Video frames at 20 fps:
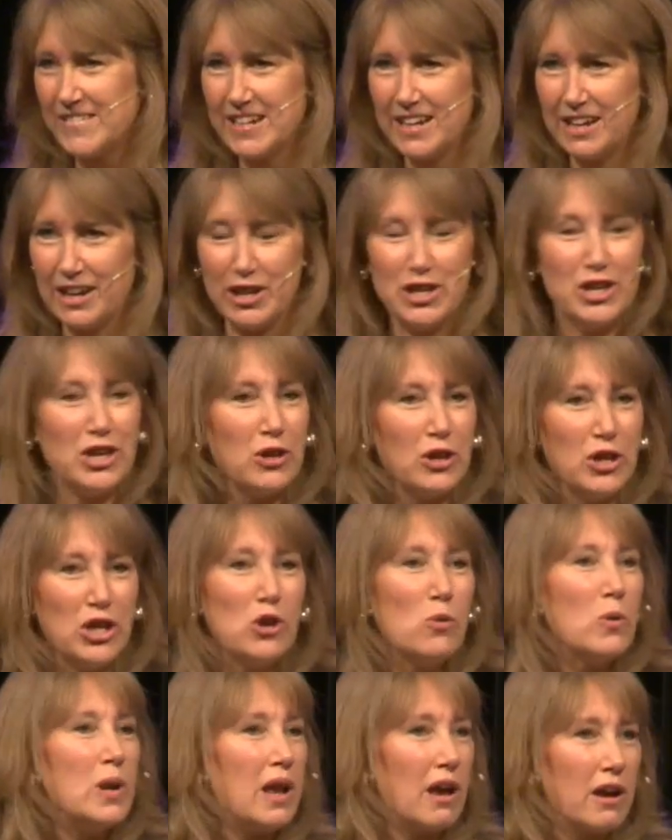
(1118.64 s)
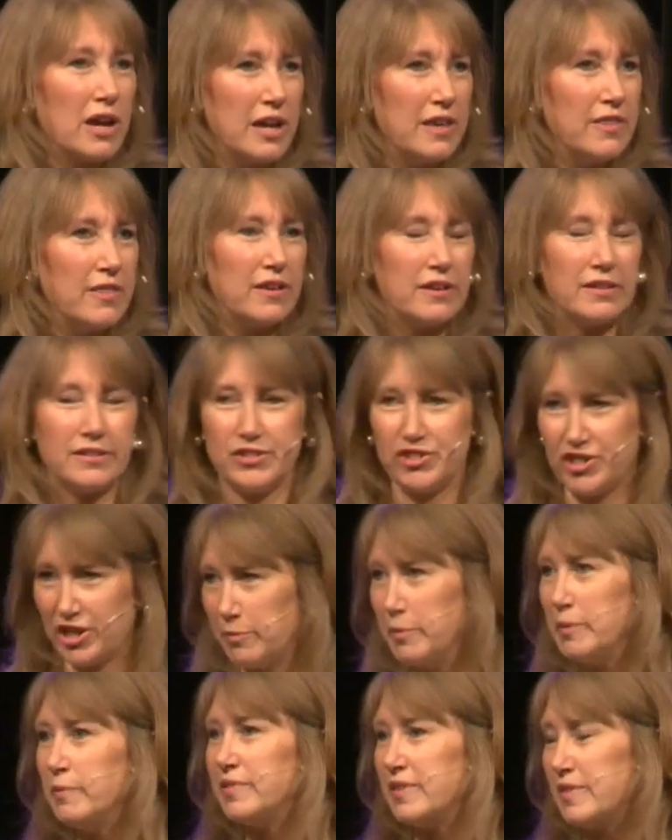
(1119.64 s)
You know, you were lucky that
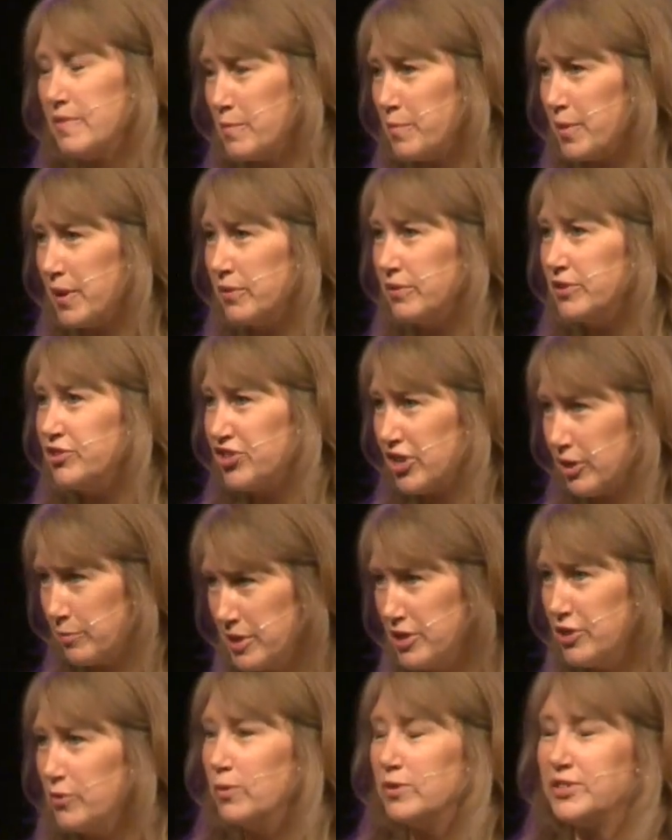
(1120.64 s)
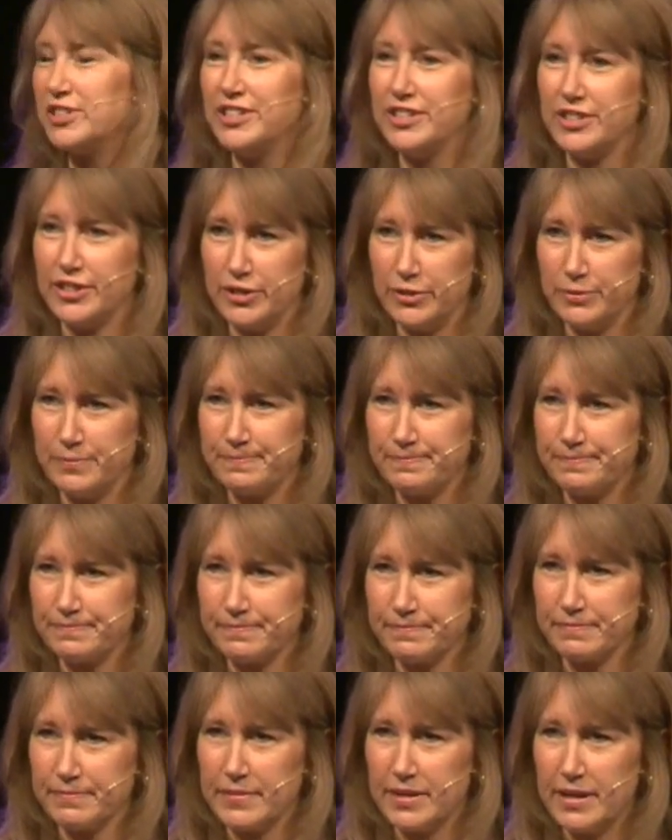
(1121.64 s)
Jeremy was in the boat and Jeremy knew what to do.
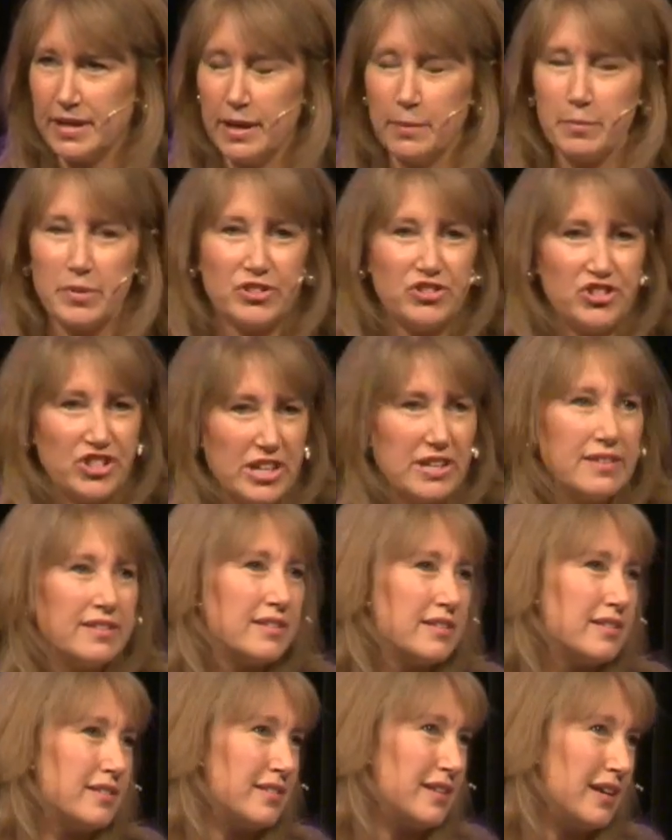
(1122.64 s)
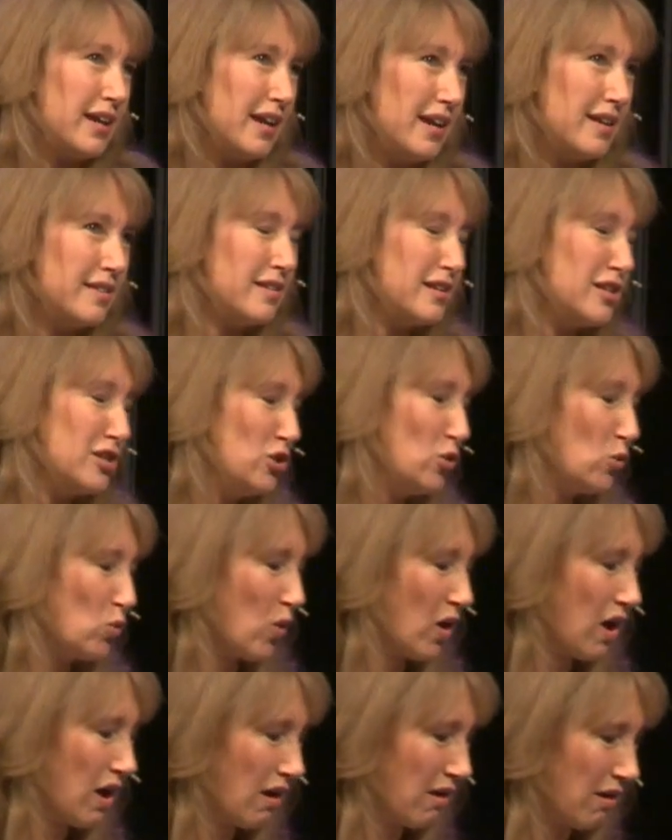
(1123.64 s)
But Jesus is in your
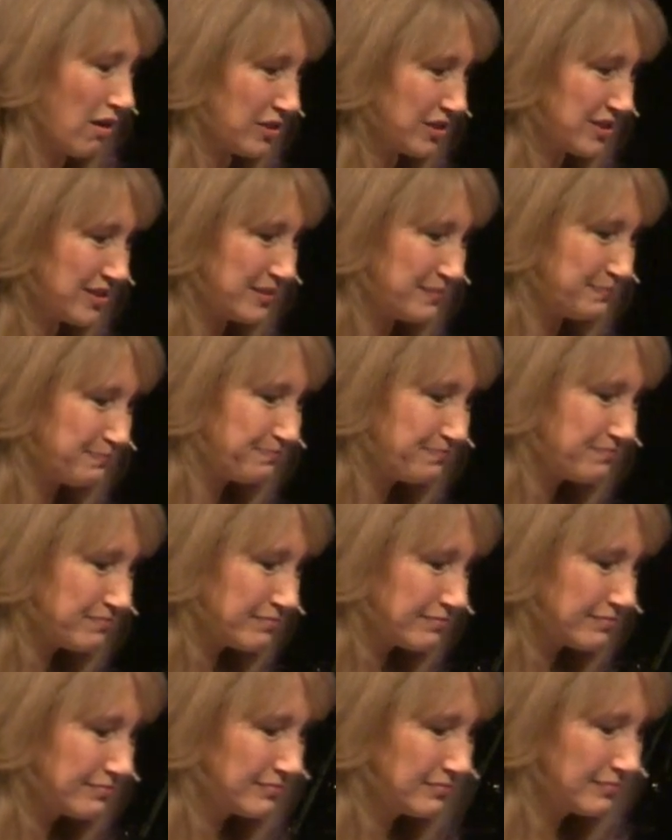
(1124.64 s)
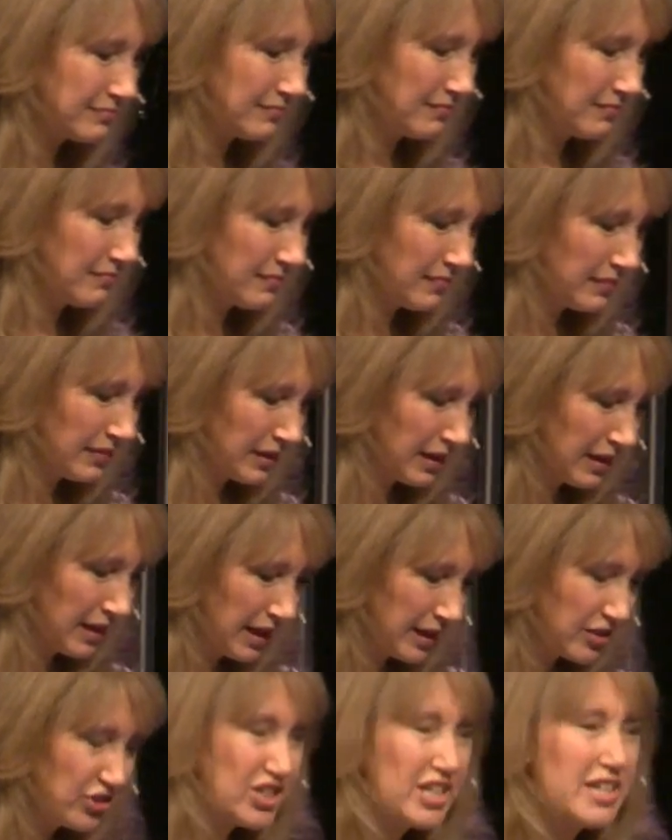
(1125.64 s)
heart.
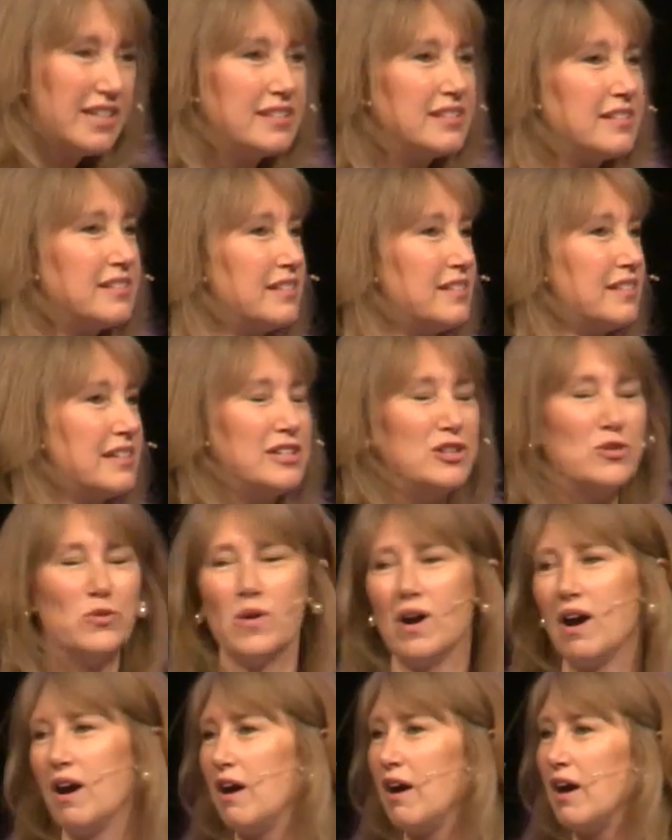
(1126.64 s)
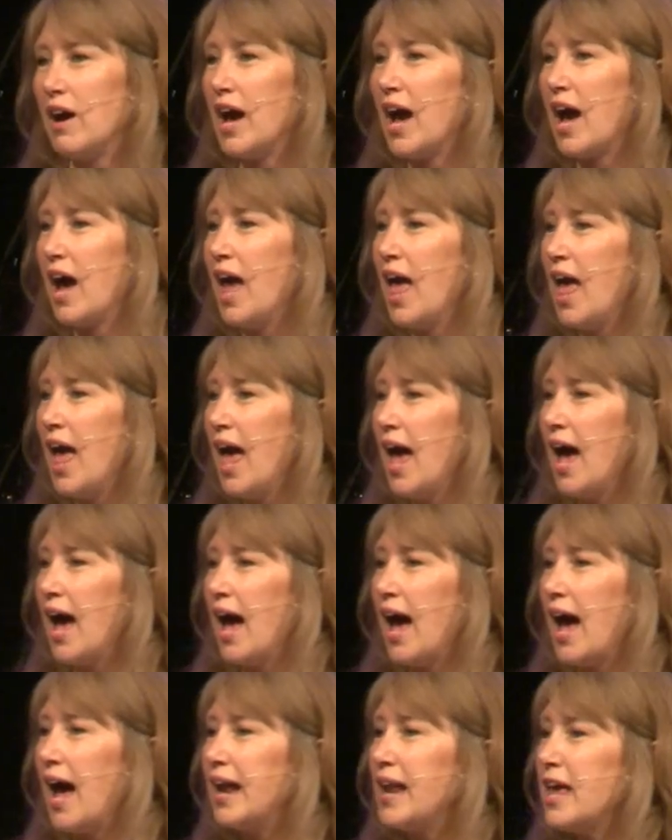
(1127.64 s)
Jesus is in your heart.
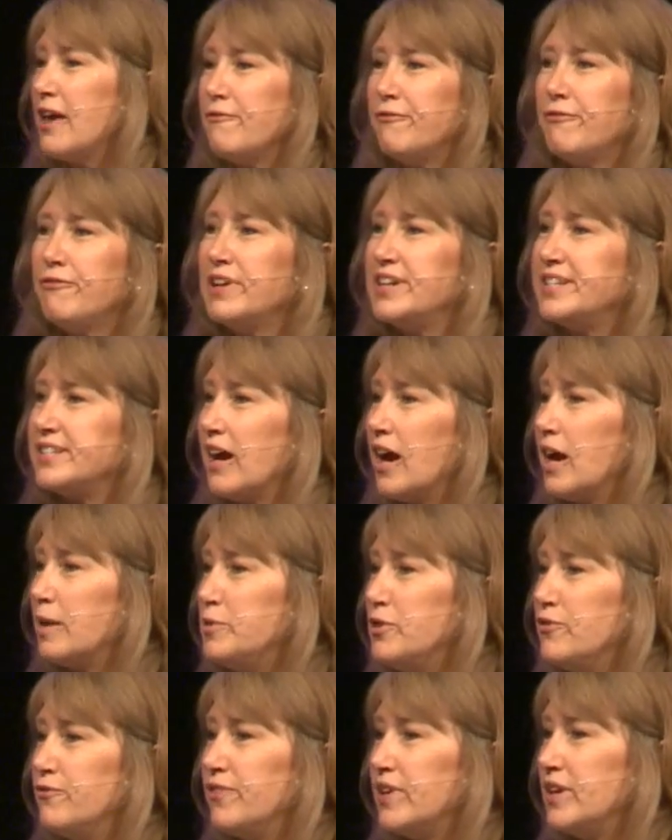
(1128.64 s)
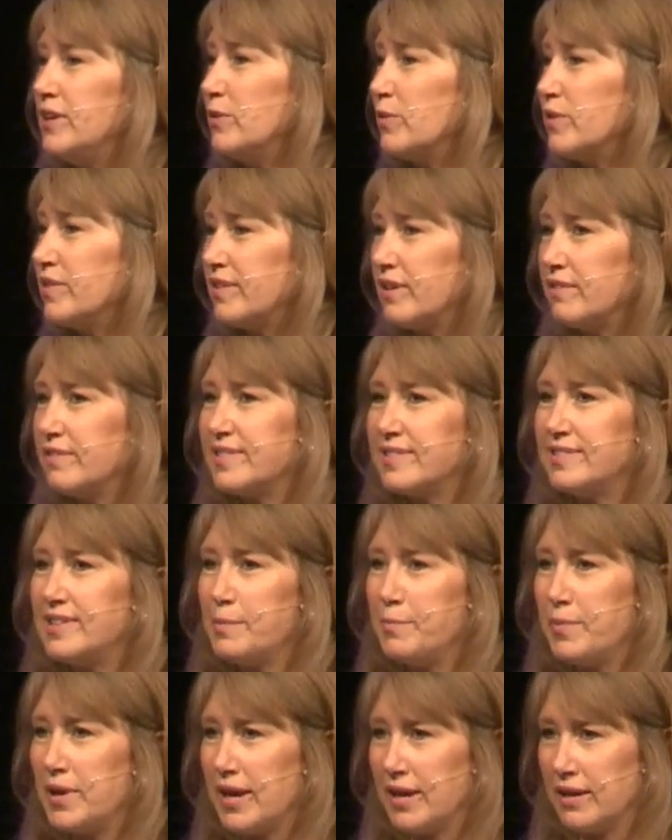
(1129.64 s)
And every time you feel yourself
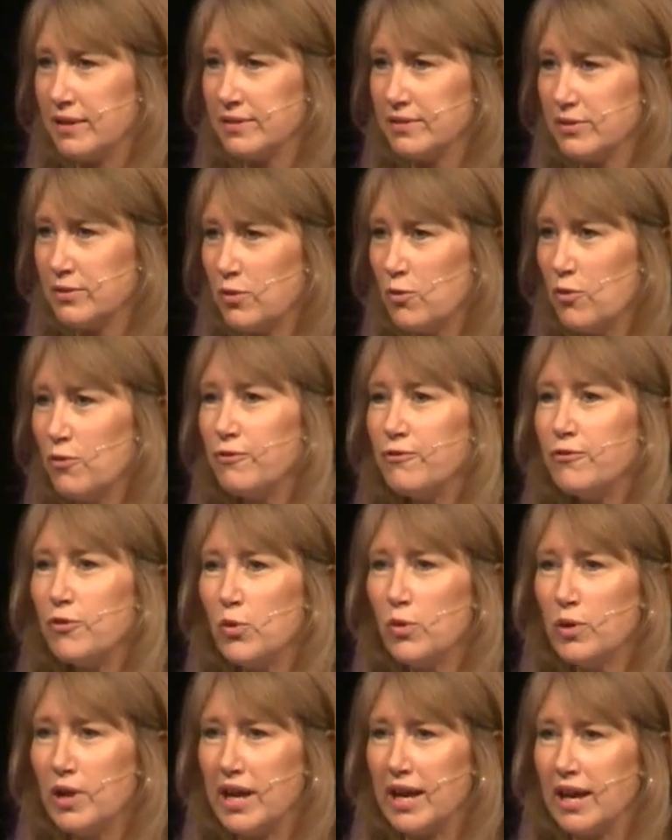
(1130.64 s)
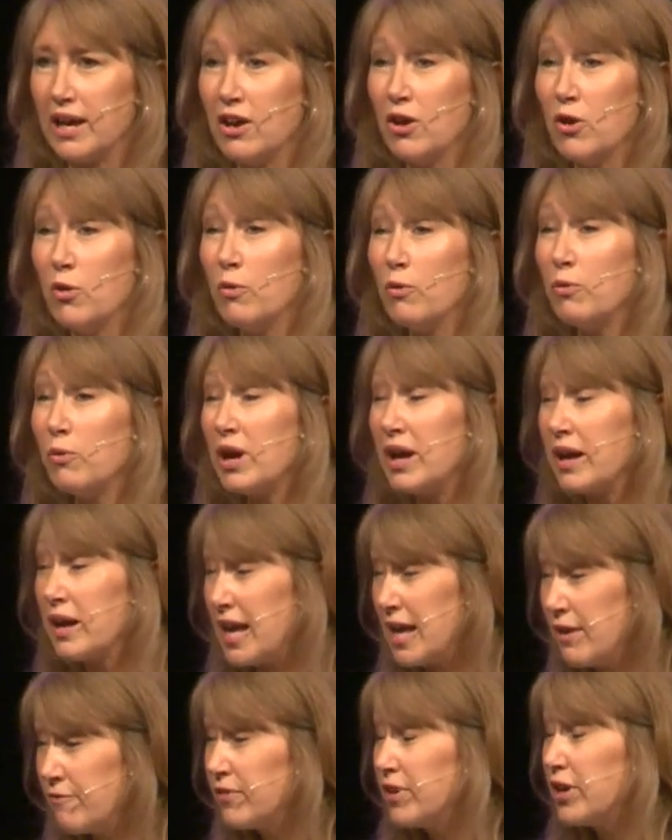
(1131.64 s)
slipping or falling or
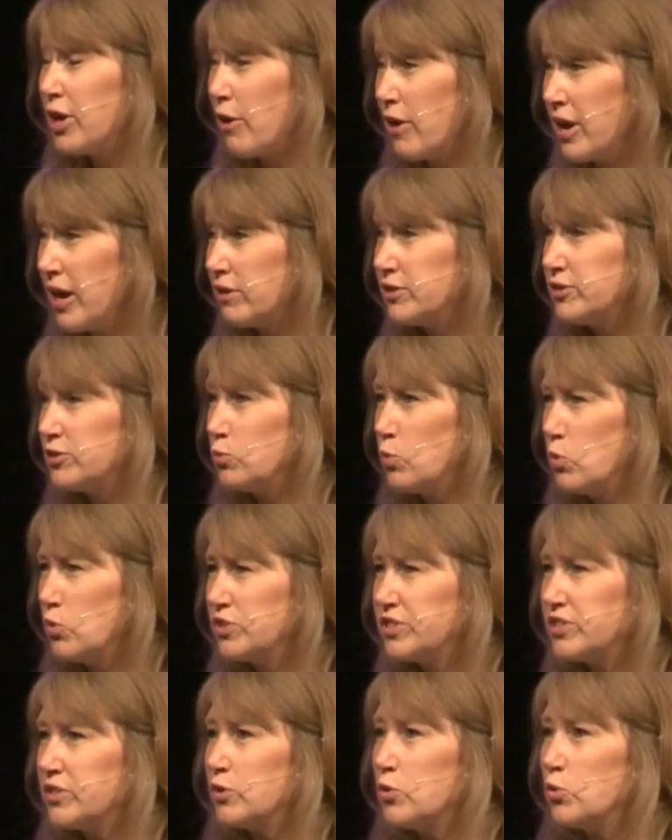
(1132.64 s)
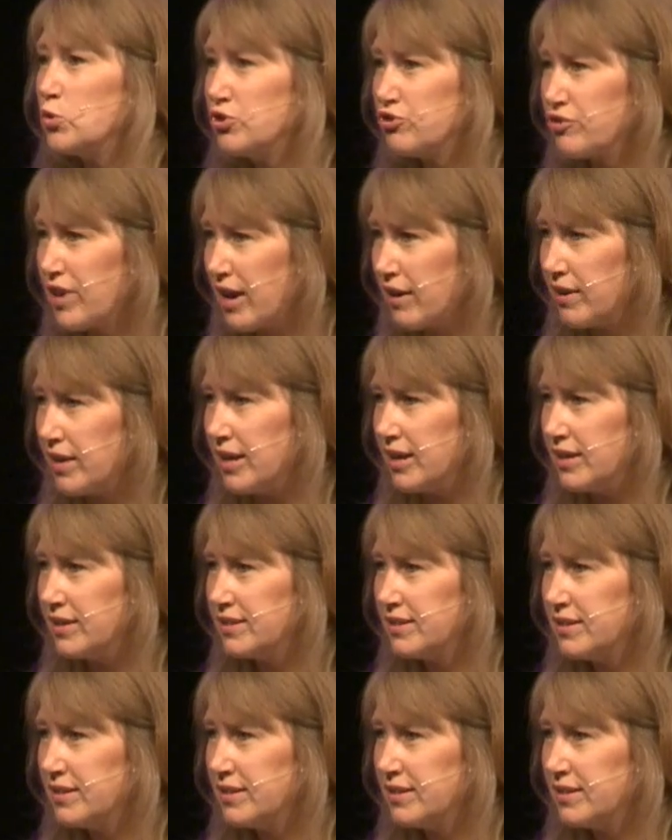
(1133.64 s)
even going underwater or drowning,